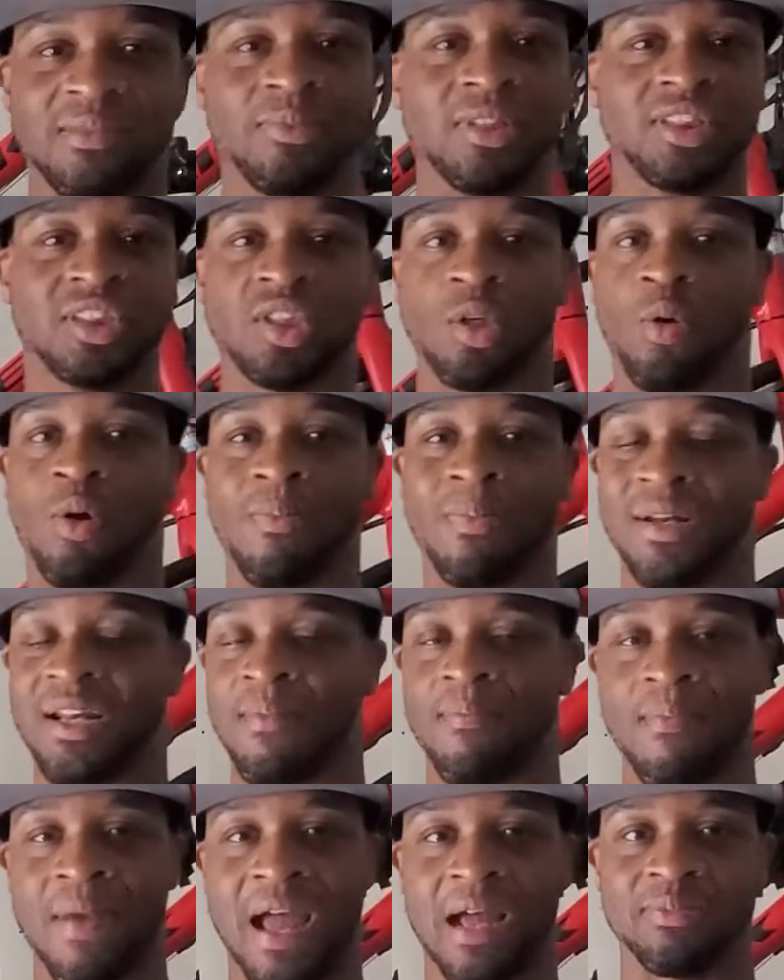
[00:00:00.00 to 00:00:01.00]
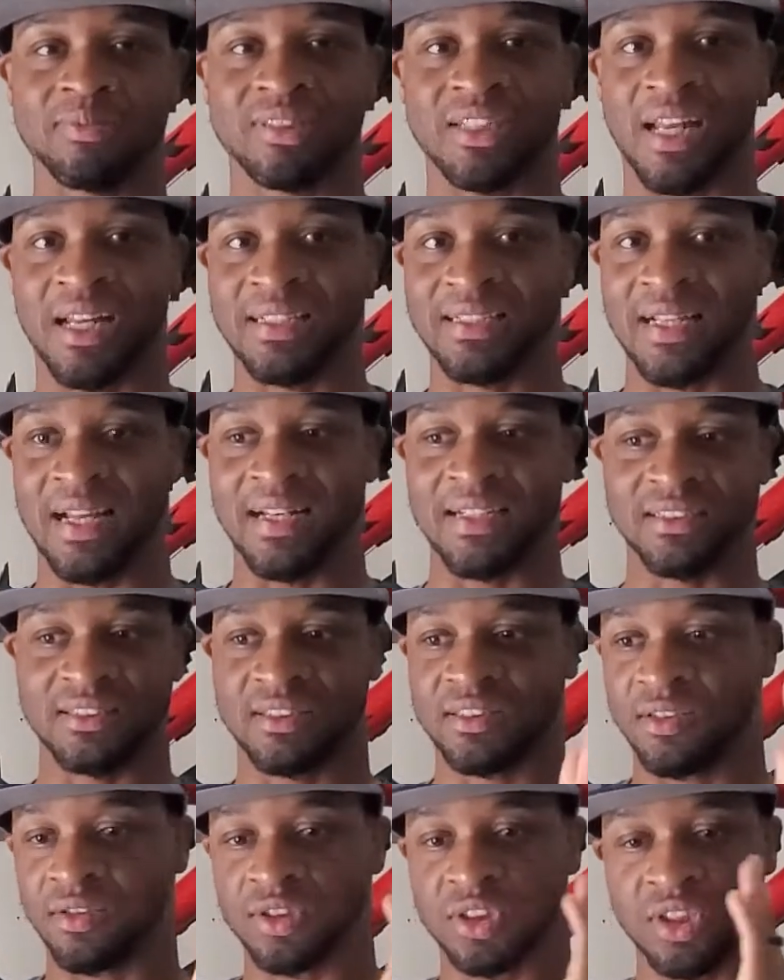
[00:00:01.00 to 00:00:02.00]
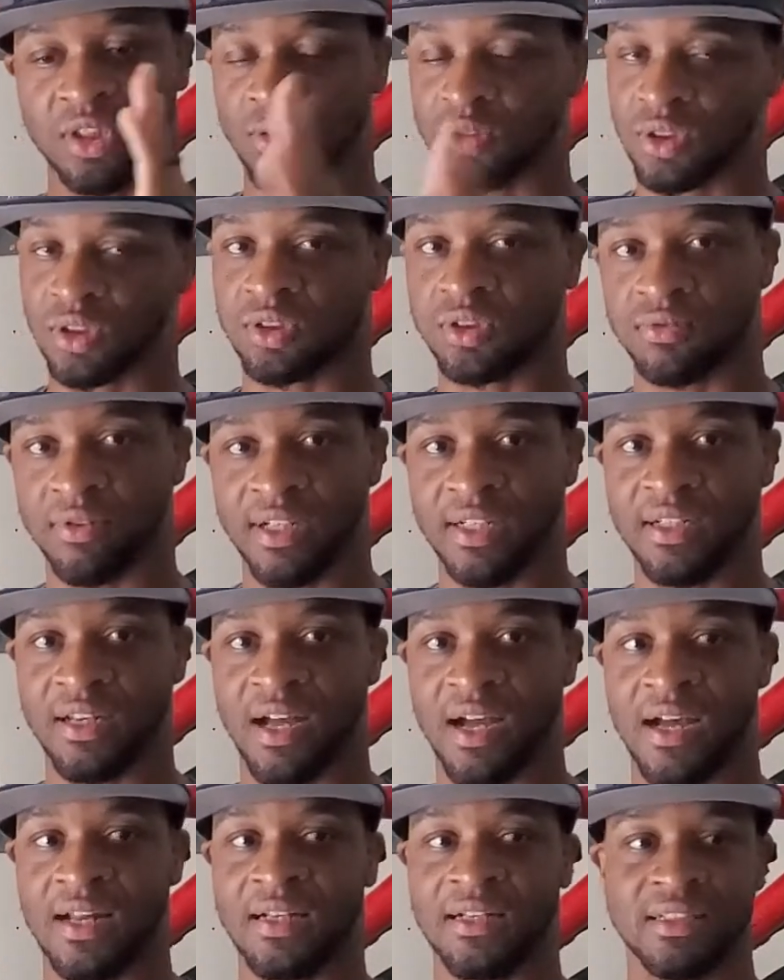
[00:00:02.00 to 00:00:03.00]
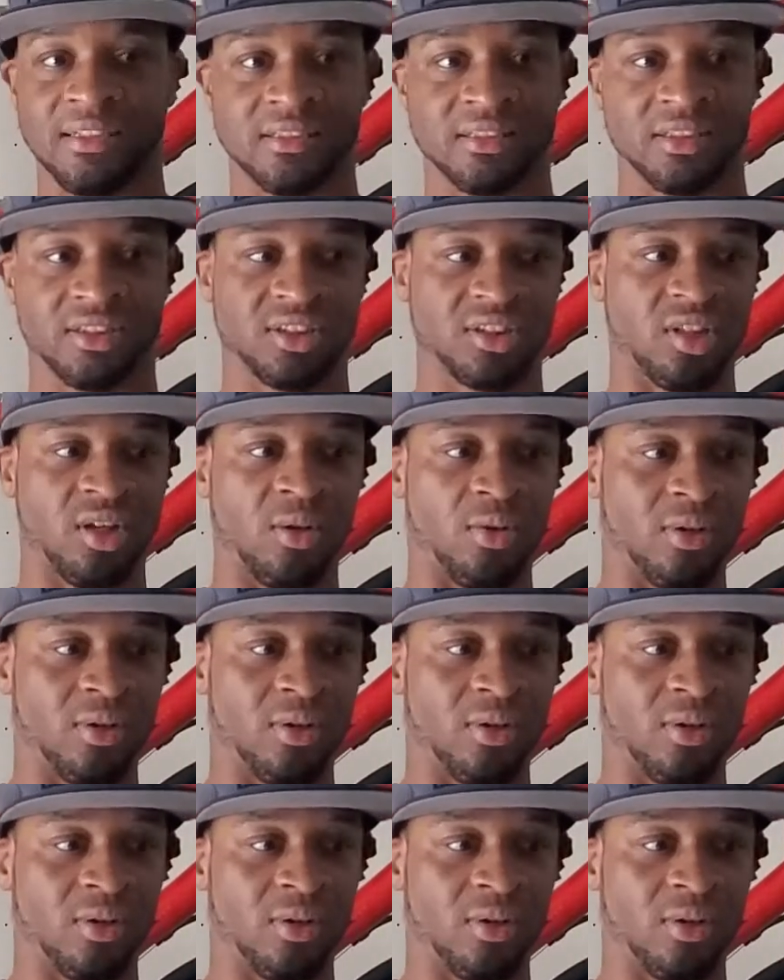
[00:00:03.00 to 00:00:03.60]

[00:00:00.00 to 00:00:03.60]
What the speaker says: to show up in the maps like that. It still shows a straight line. It doesn't show